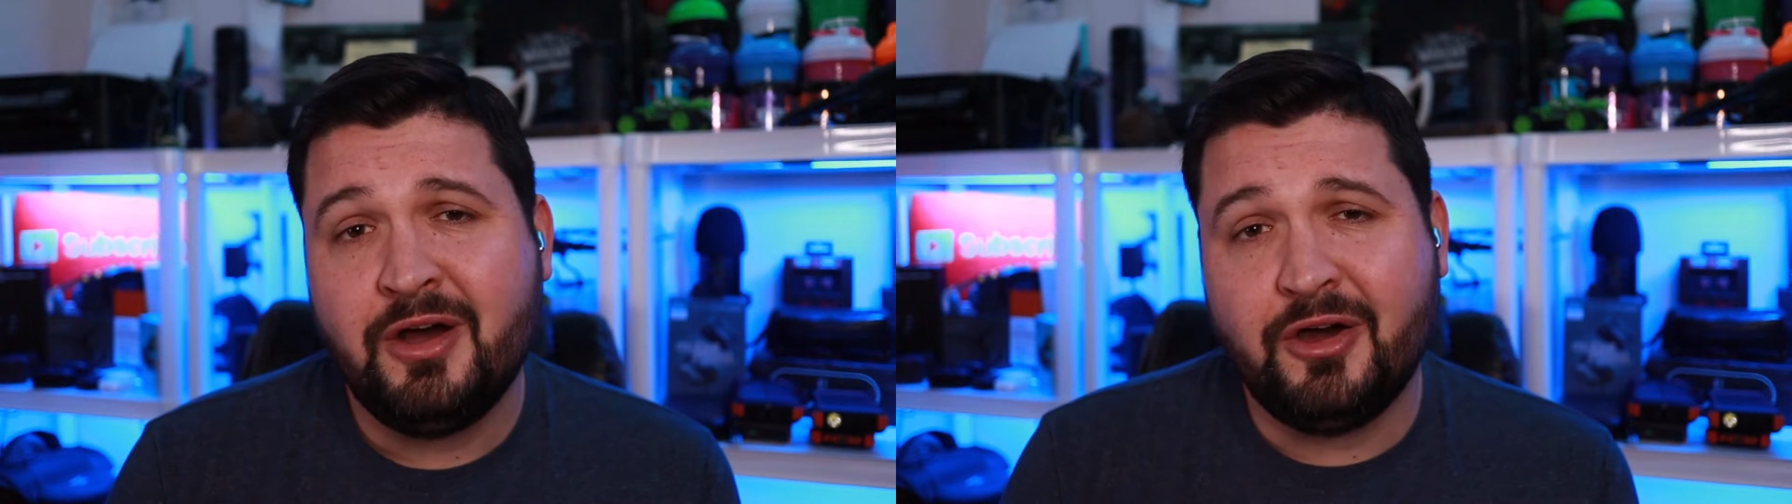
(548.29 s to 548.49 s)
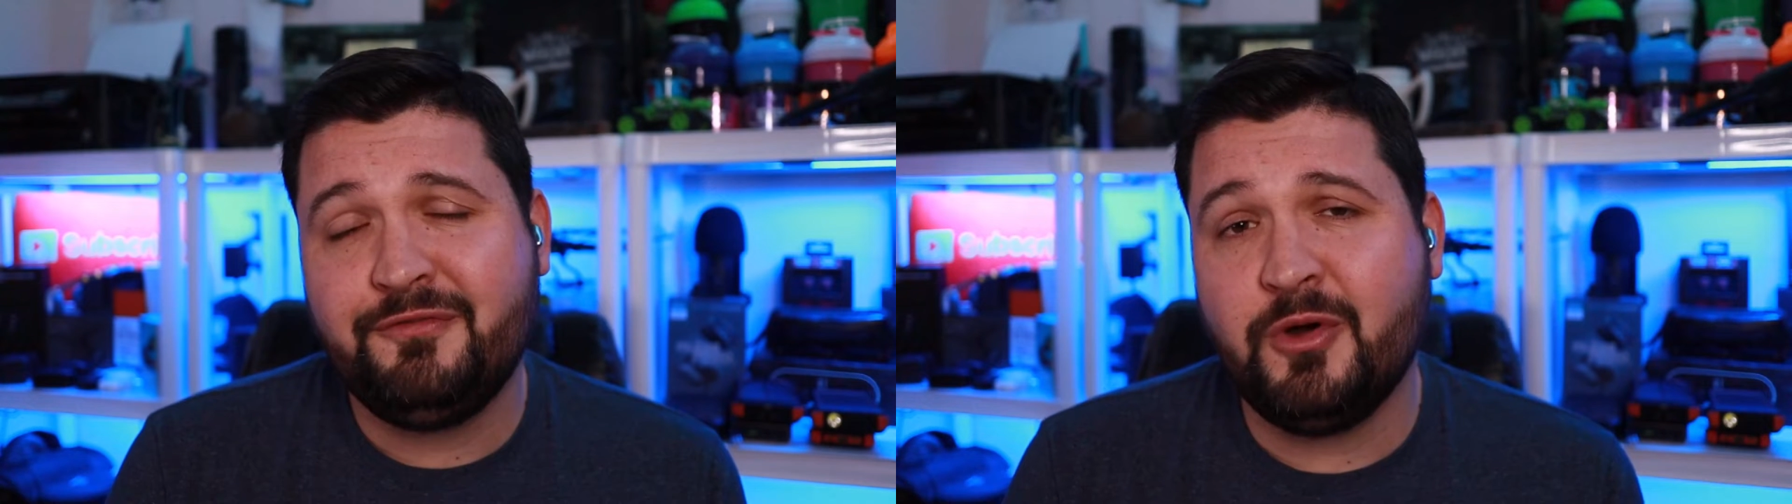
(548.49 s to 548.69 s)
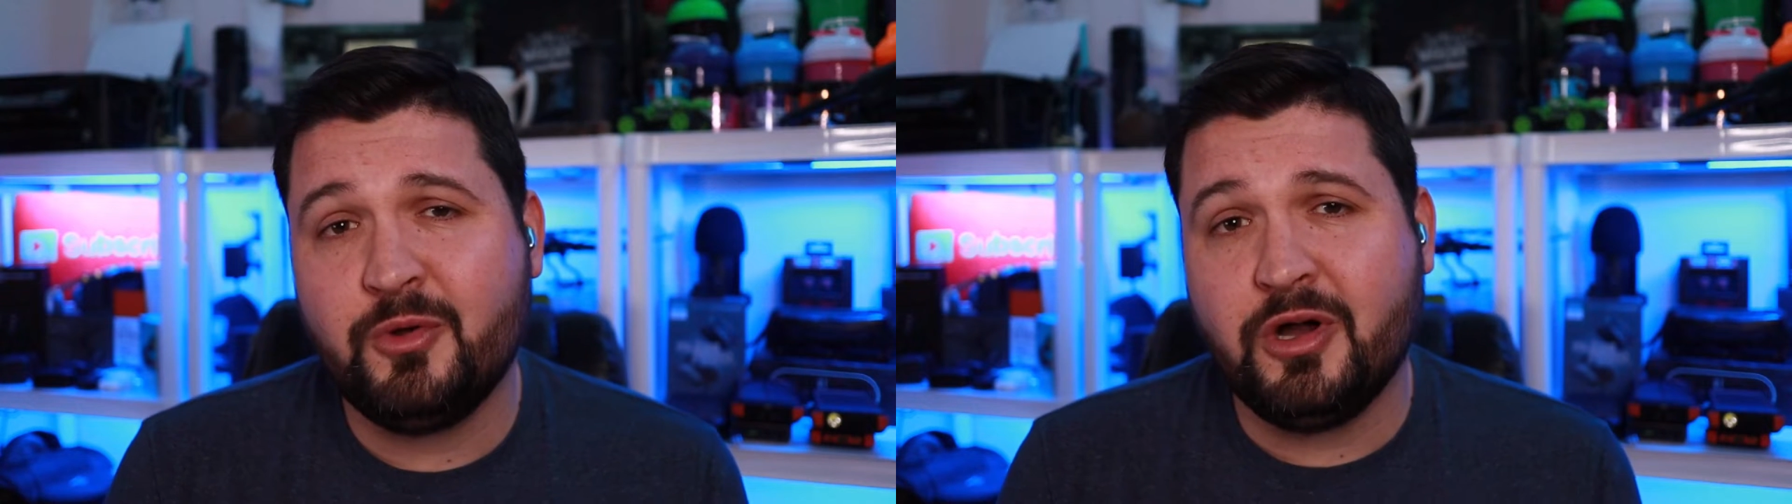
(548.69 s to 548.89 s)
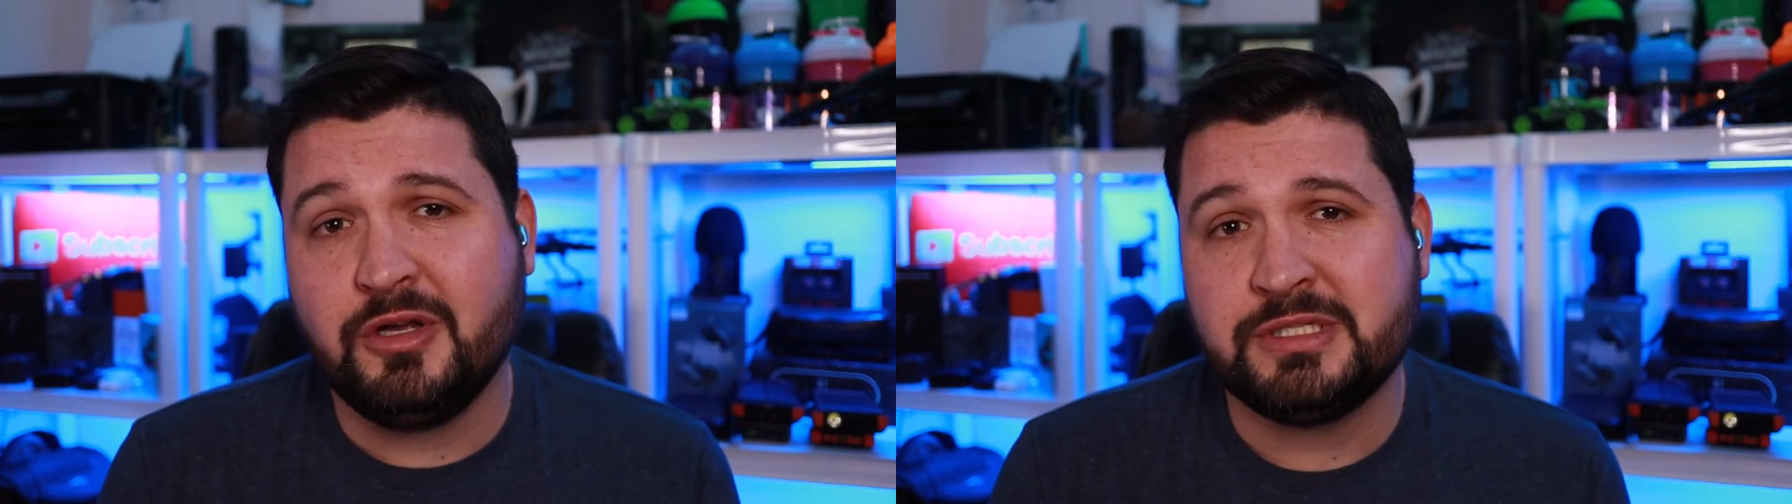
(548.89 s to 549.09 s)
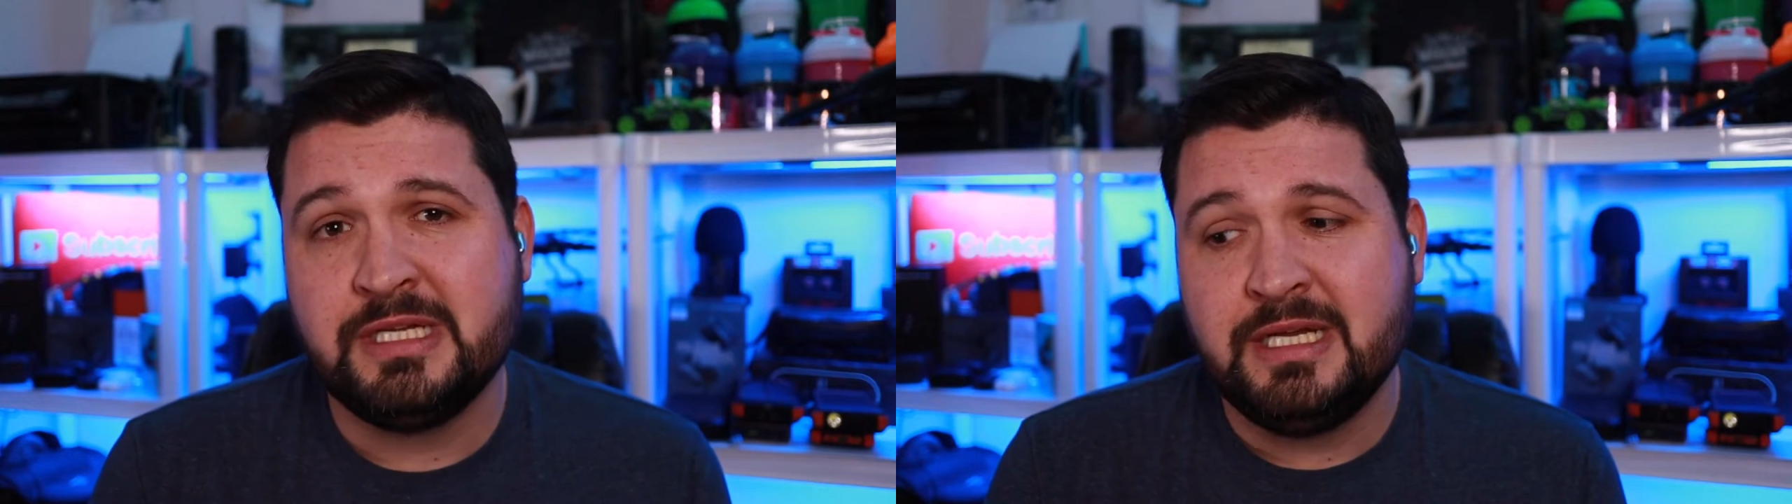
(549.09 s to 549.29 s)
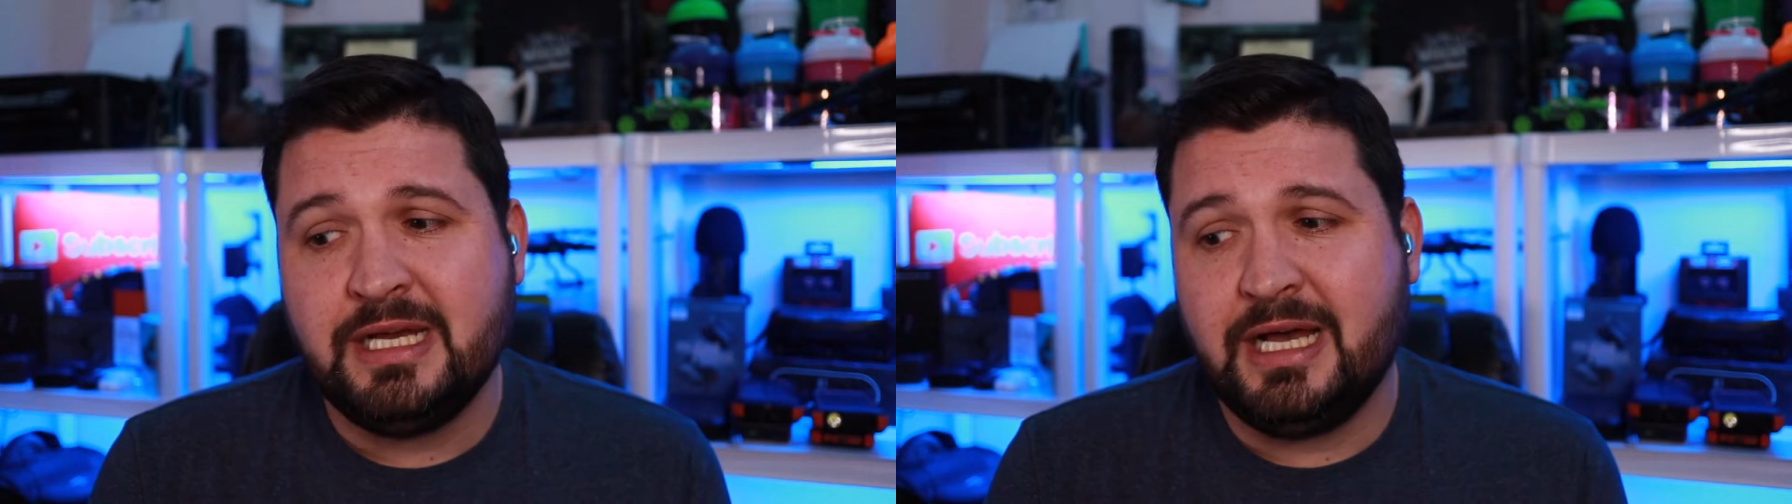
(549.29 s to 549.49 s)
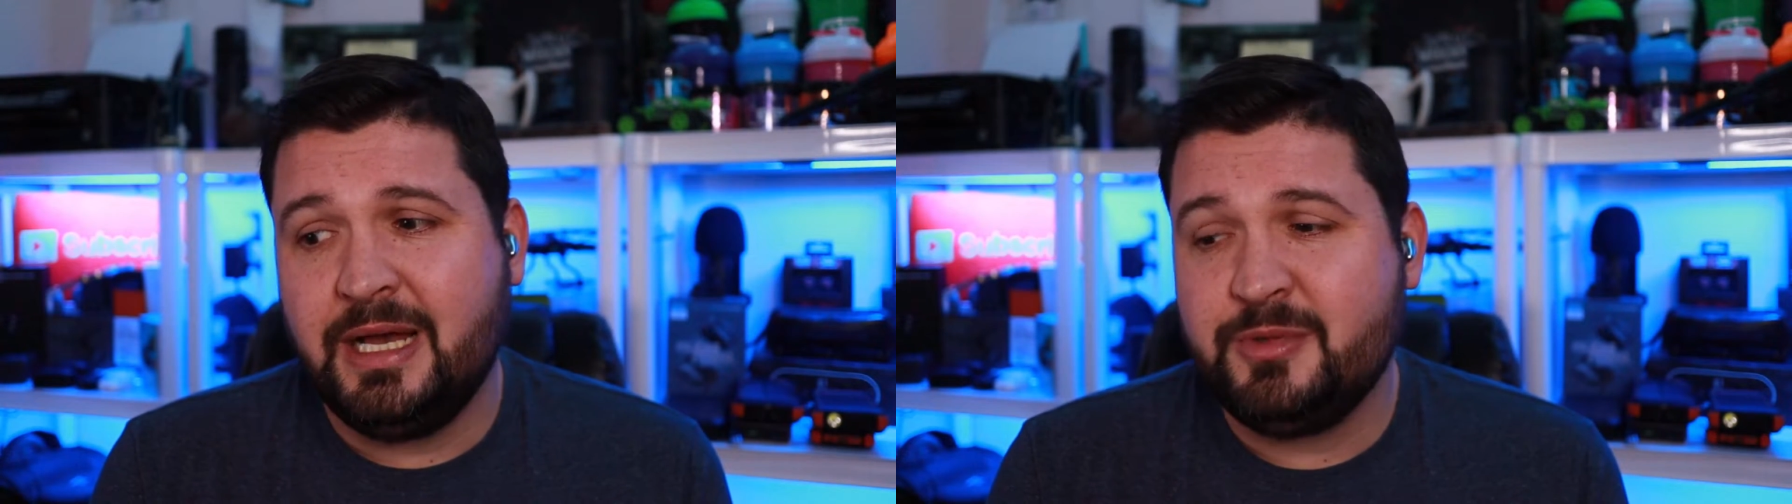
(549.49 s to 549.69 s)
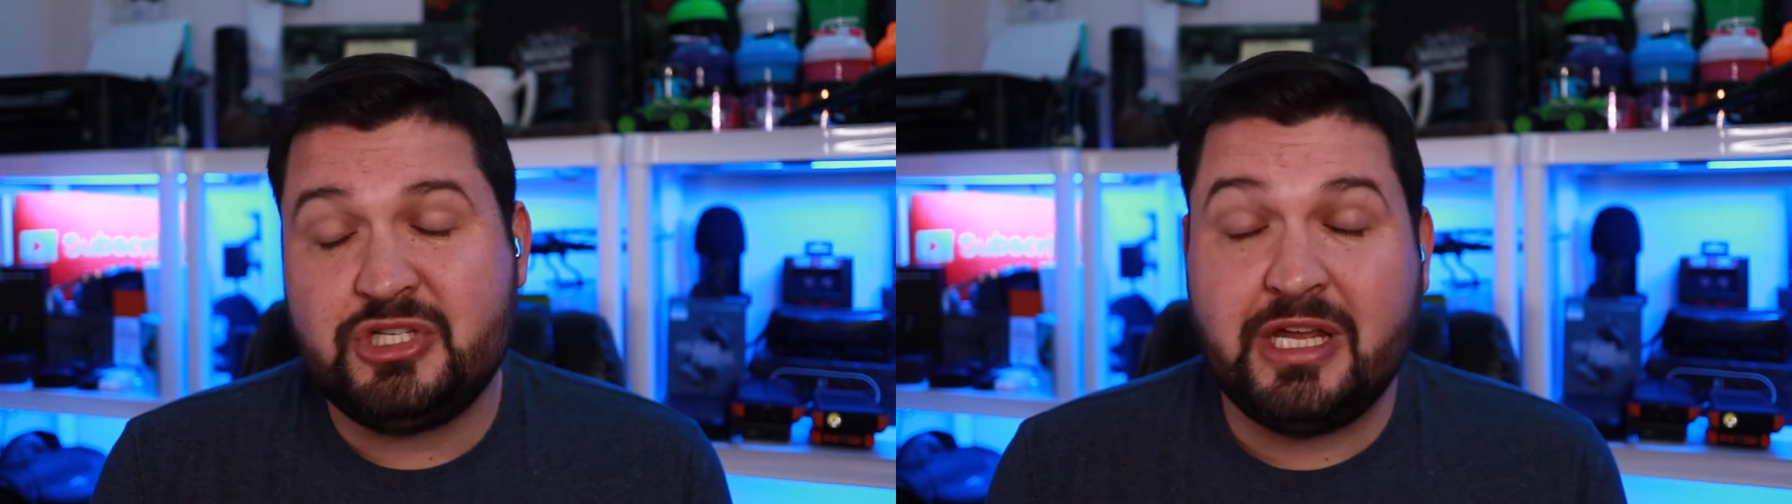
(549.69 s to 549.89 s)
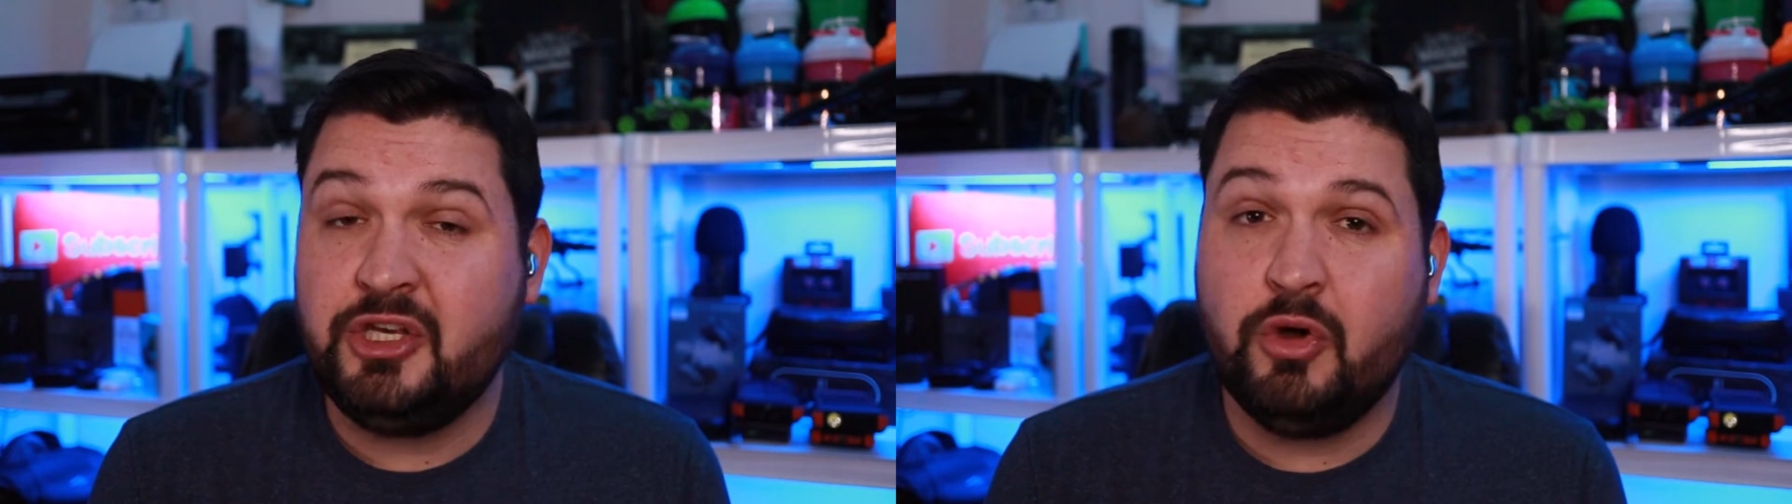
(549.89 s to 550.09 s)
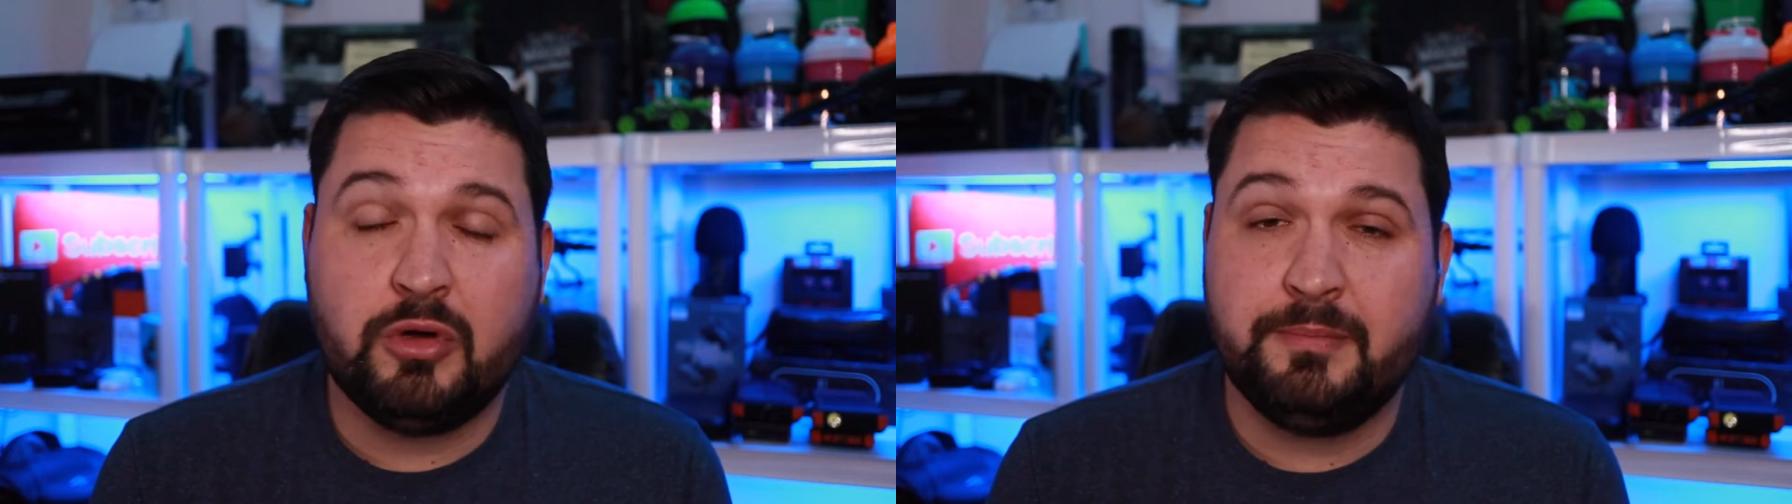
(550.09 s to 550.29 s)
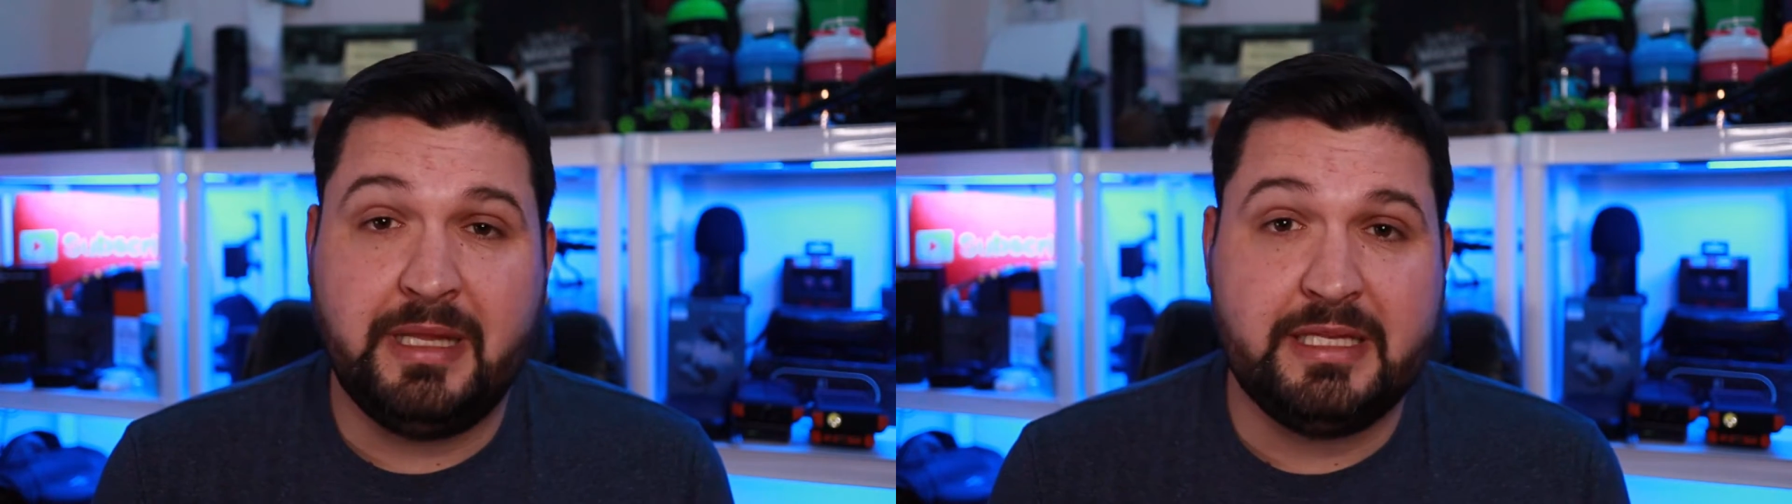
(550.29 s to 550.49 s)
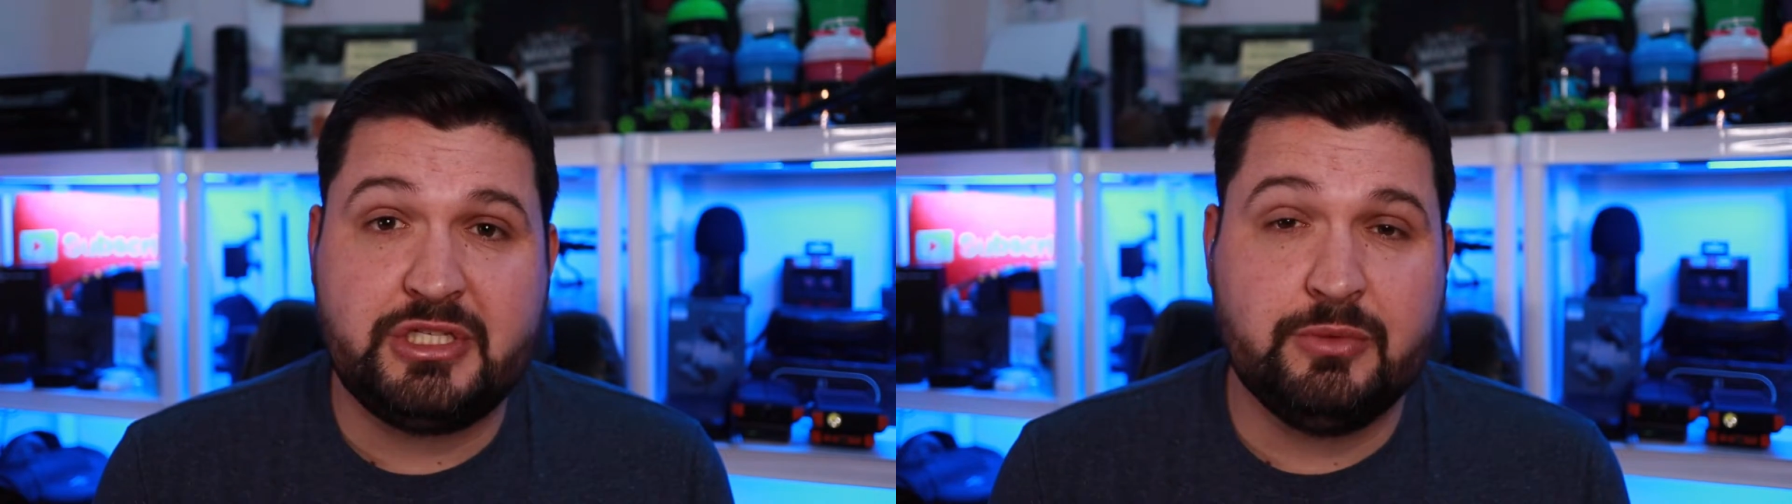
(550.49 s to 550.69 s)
on phone calls, she had no complaints.